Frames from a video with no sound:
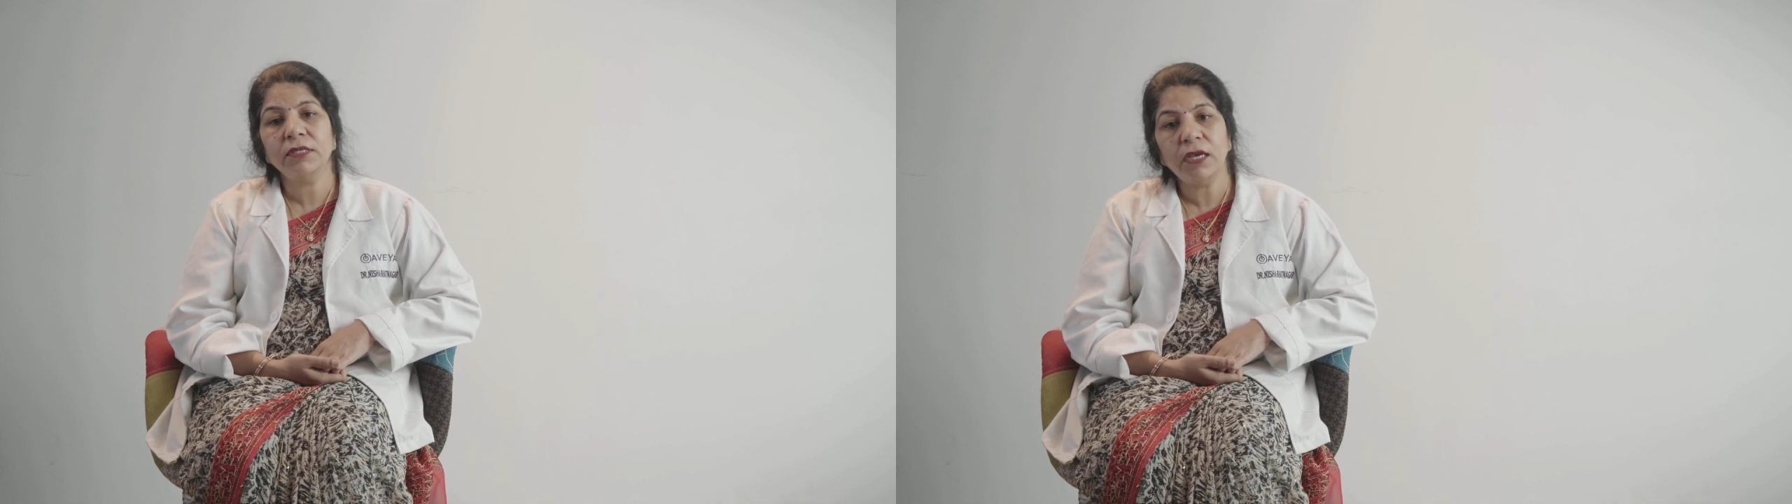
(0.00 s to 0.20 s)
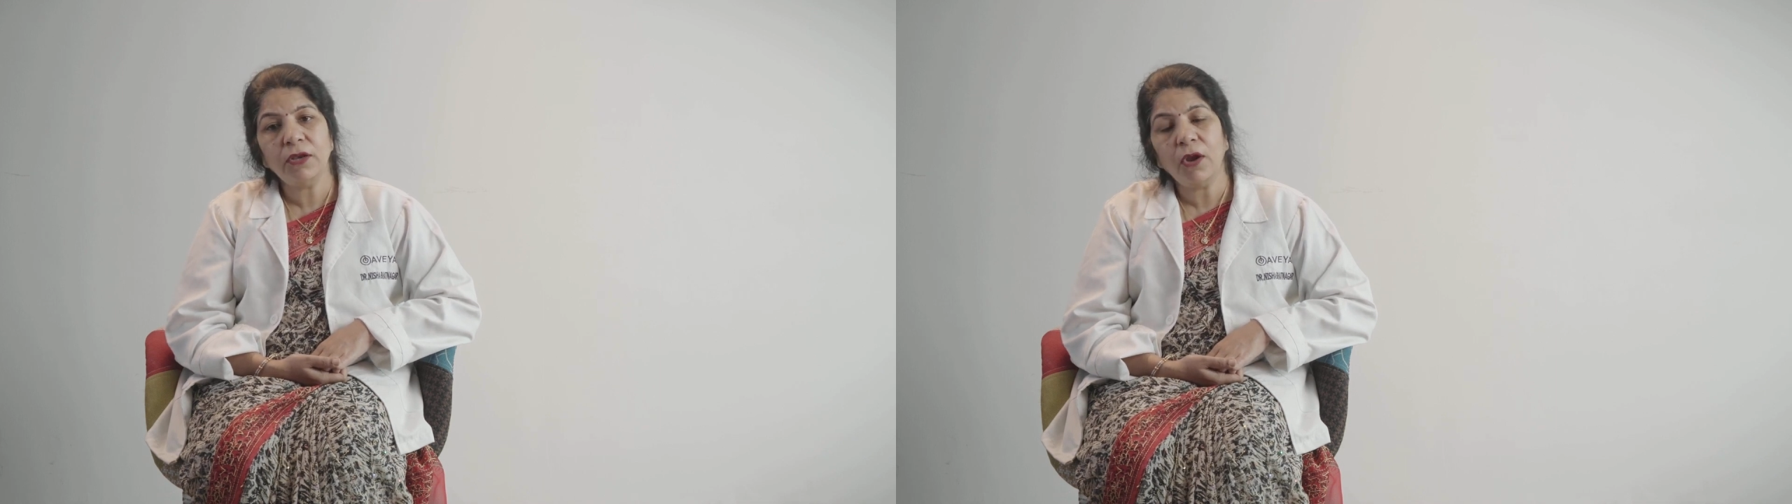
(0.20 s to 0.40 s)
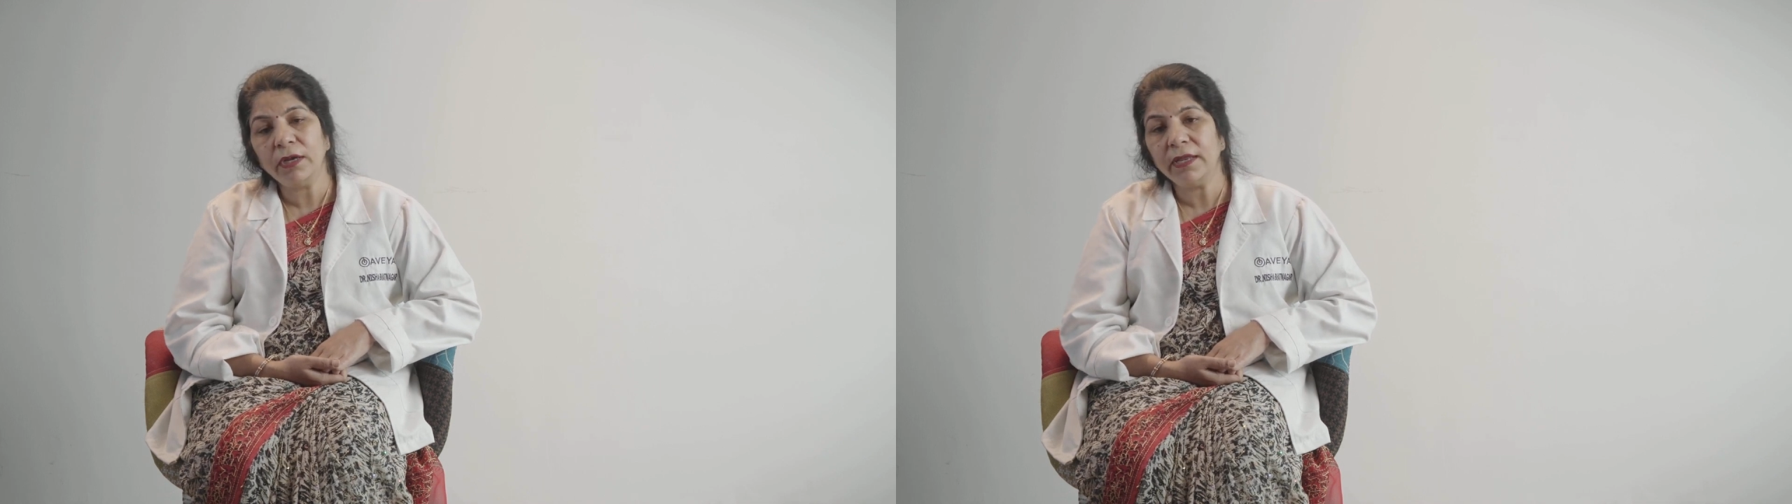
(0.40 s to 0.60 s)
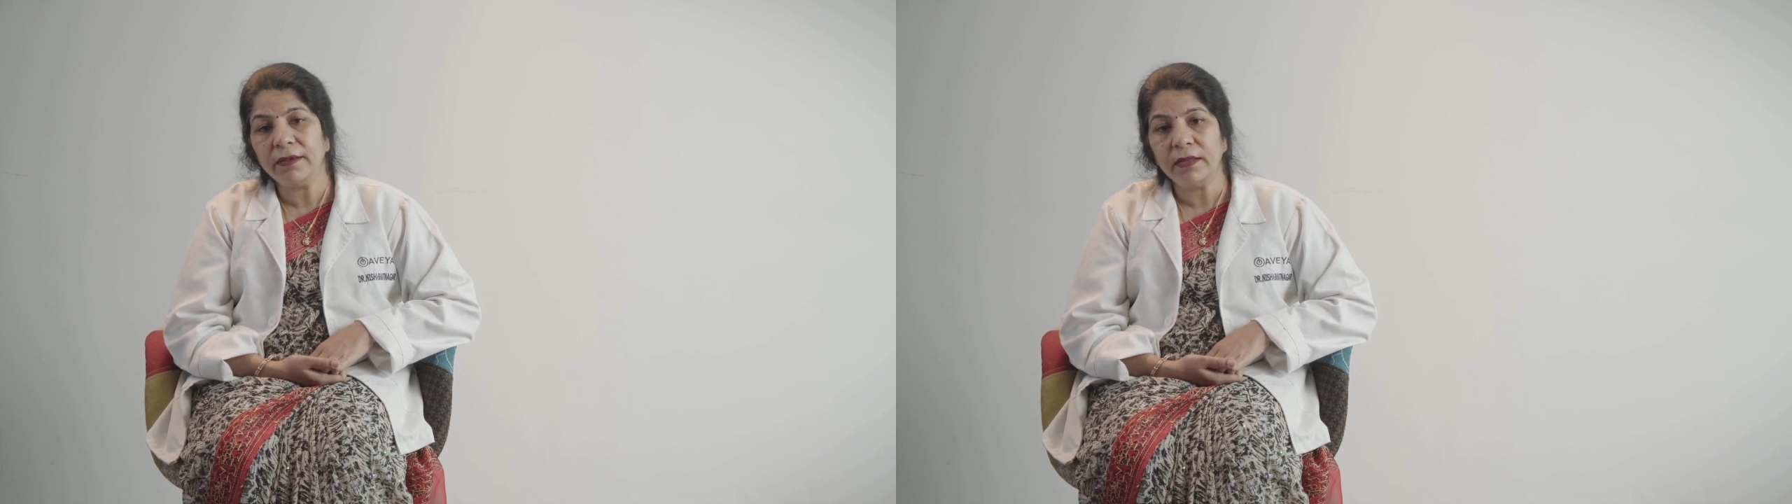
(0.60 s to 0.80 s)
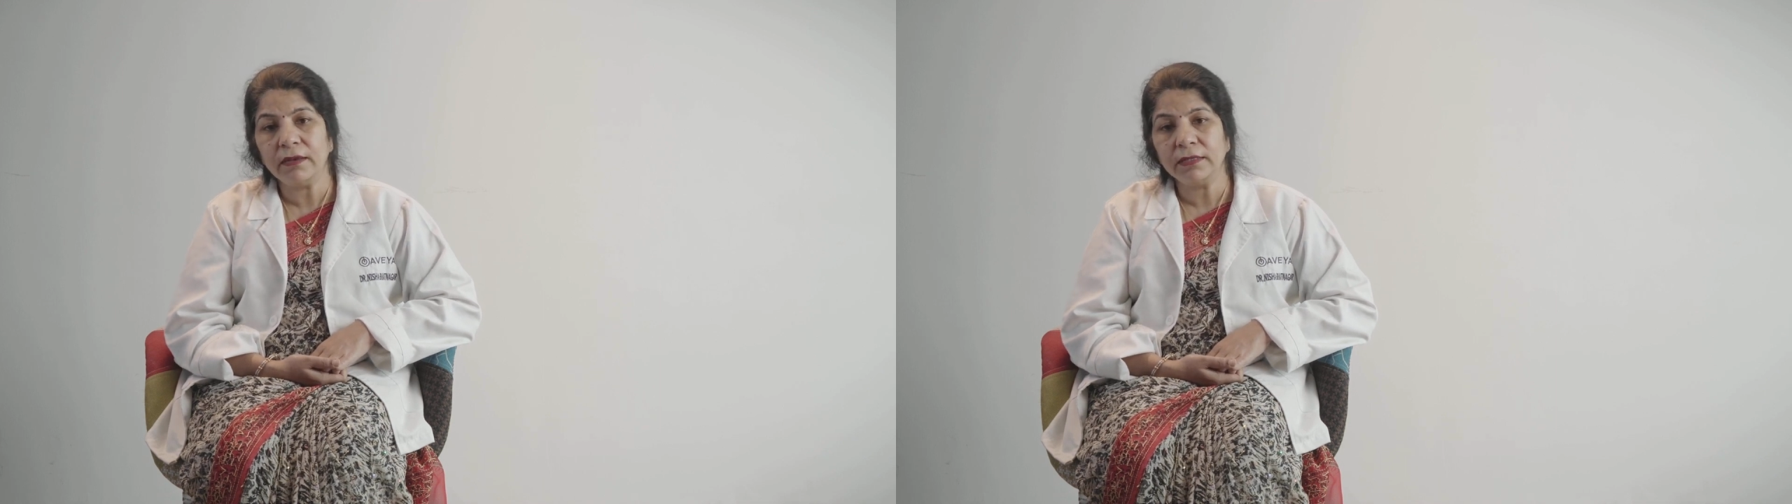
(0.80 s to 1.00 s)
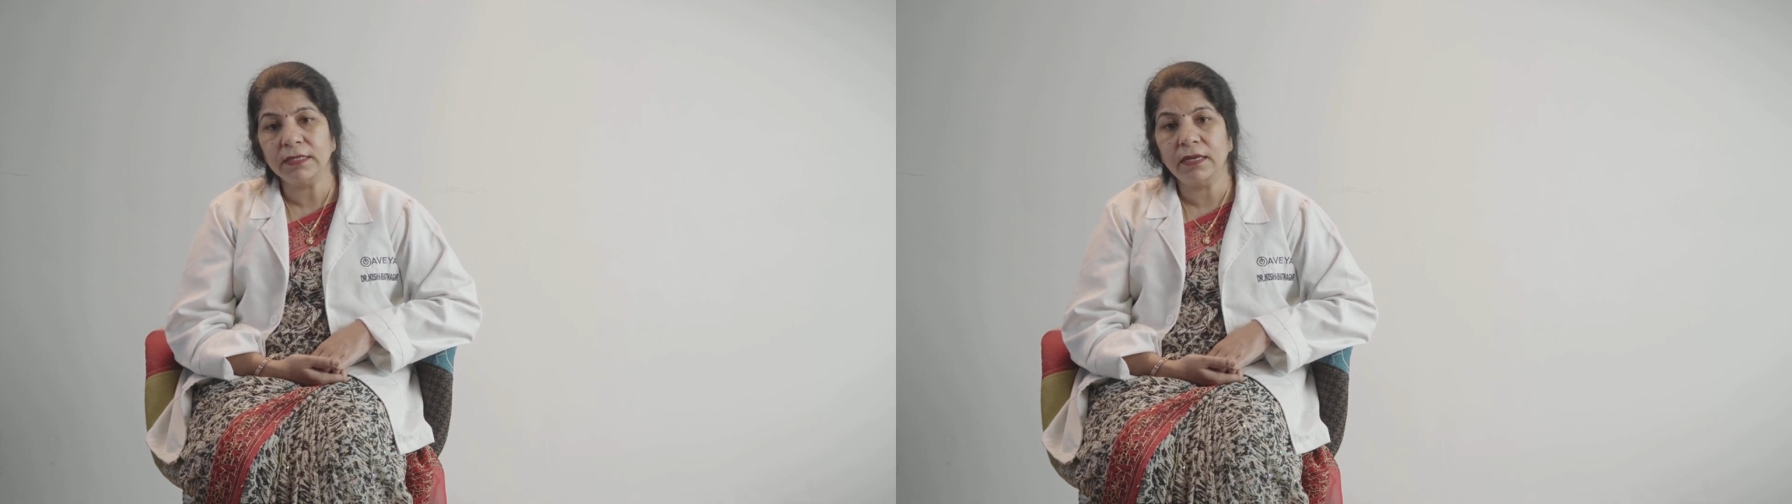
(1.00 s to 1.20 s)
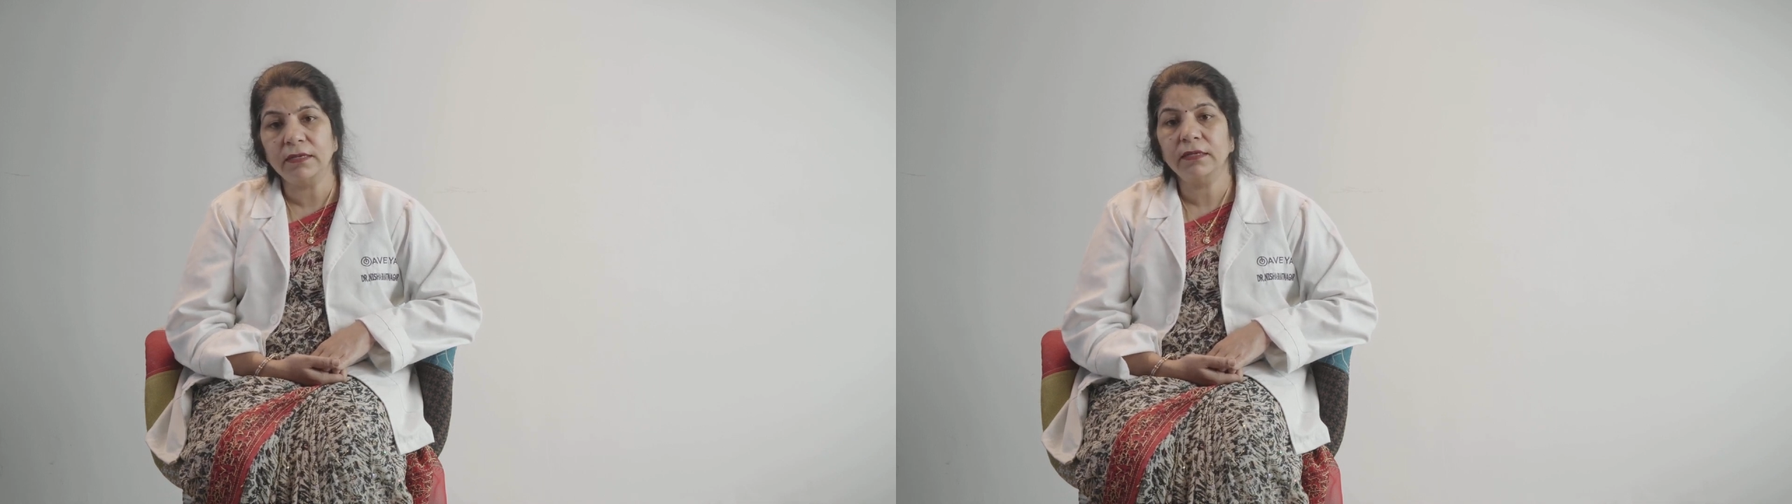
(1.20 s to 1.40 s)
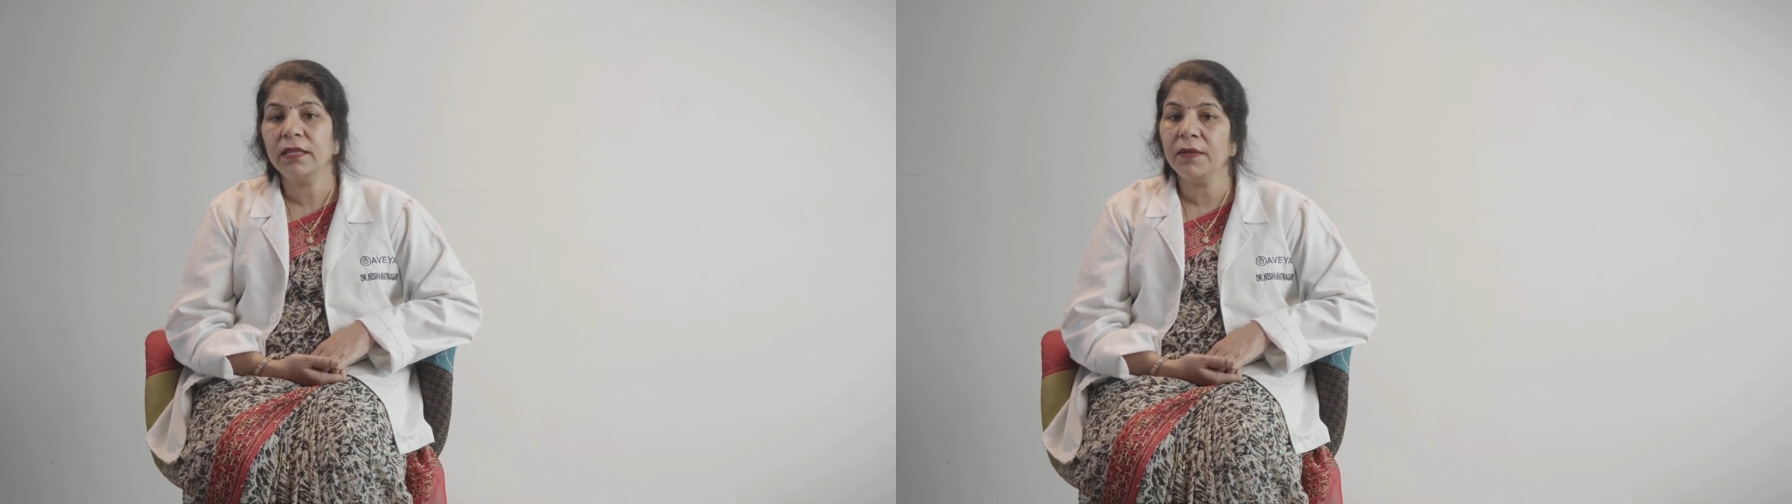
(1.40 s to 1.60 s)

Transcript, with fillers: still not getting result,